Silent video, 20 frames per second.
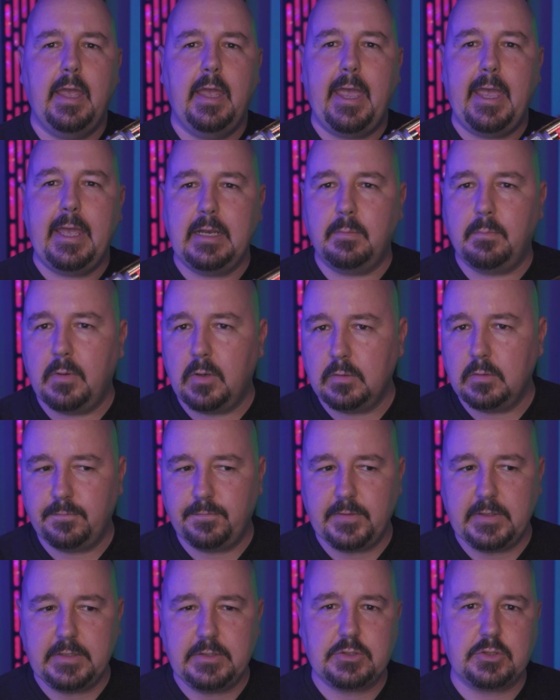edit mode
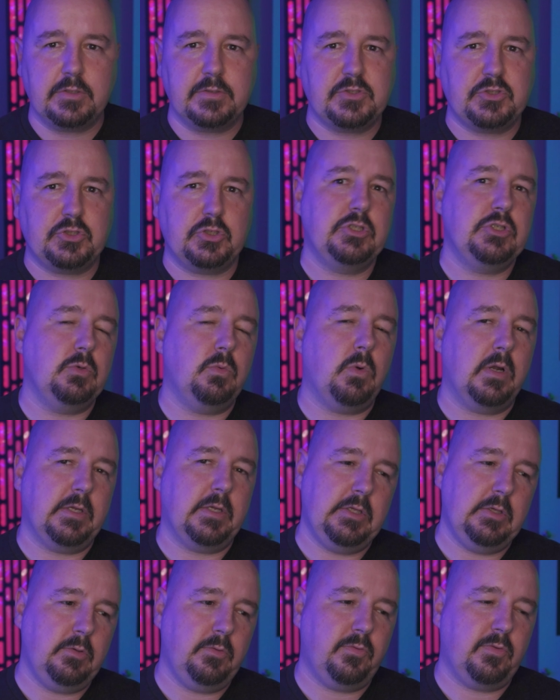features should you want to
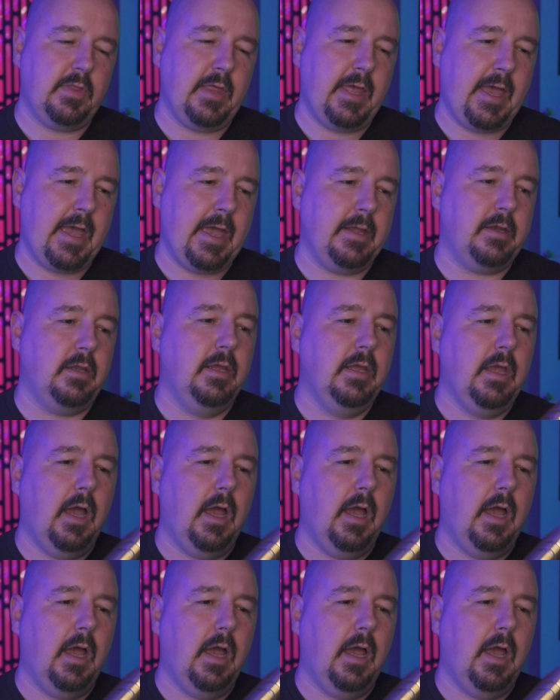use that.